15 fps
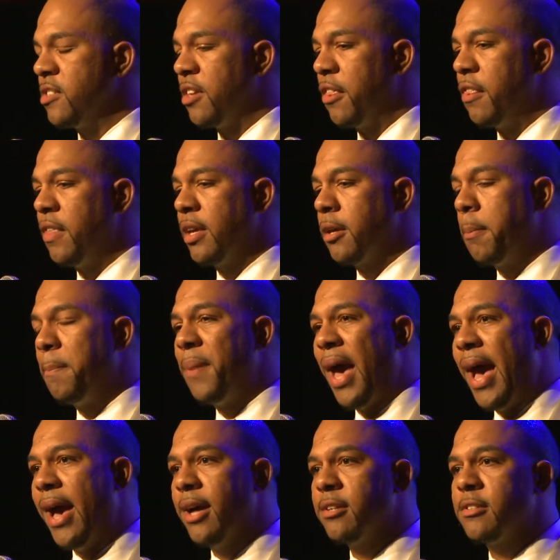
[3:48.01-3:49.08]
to think
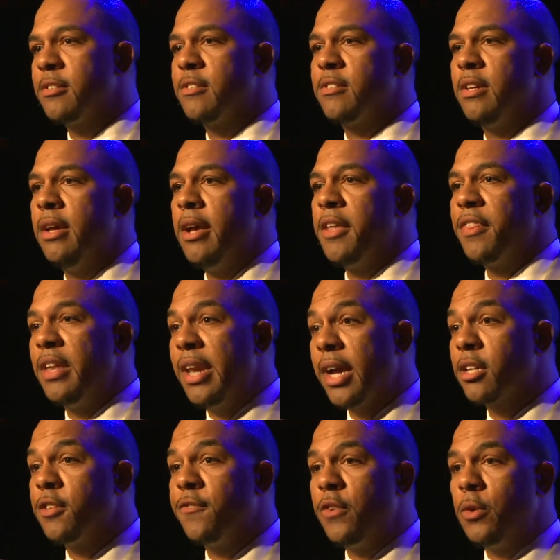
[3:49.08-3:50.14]
past the
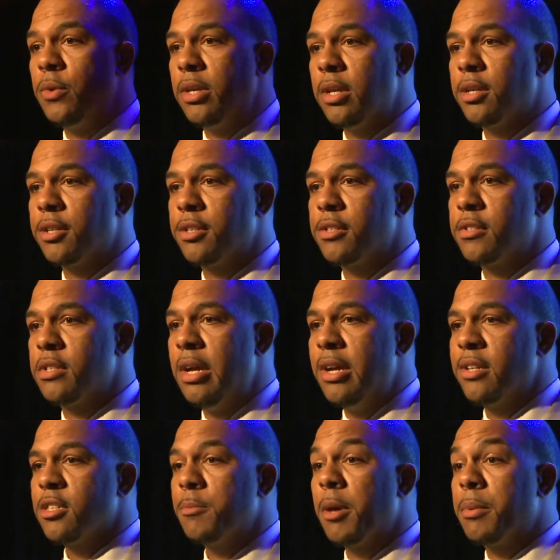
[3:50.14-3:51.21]
next few years,
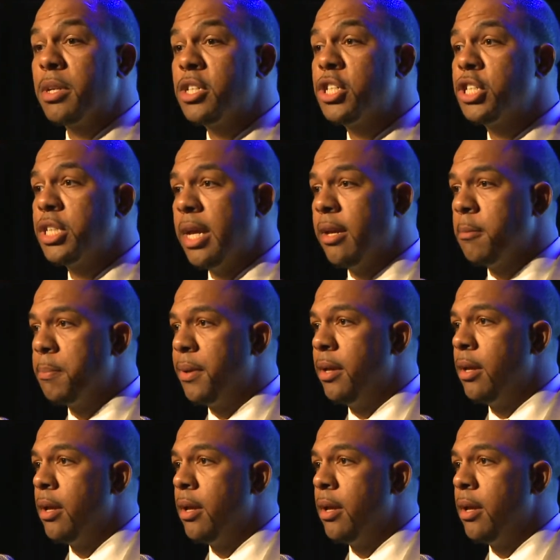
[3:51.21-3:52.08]
to be able to shape